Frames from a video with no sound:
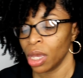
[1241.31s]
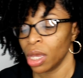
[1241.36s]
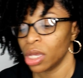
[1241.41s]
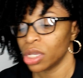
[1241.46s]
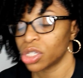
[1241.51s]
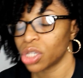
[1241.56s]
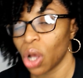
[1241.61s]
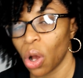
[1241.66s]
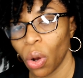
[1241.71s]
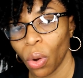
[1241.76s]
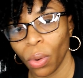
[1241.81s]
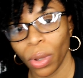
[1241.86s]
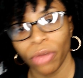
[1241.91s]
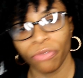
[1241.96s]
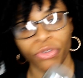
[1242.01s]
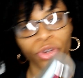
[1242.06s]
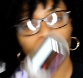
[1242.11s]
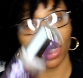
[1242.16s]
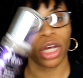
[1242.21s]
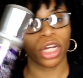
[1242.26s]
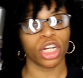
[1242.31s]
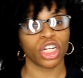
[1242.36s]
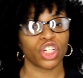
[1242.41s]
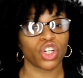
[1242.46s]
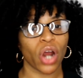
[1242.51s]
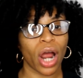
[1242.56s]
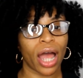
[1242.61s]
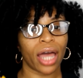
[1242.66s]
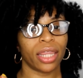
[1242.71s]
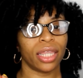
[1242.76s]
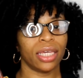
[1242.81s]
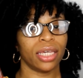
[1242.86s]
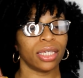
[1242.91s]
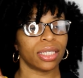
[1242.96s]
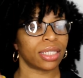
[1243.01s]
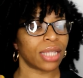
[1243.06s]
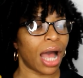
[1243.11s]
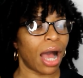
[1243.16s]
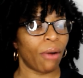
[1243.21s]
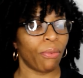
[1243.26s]
So if you're going to try
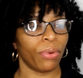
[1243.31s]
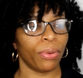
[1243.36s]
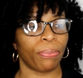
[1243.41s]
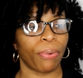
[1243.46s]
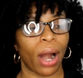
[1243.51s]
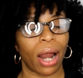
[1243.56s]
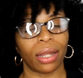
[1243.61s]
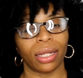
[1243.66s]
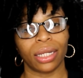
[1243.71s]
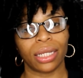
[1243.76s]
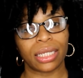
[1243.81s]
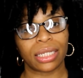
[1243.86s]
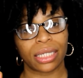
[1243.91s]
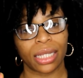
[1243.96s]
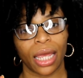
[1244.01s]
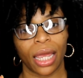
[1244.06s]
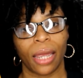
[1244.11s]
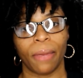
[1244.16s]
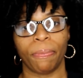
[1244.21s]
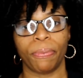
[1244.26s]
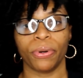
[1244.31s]
this, I would probably say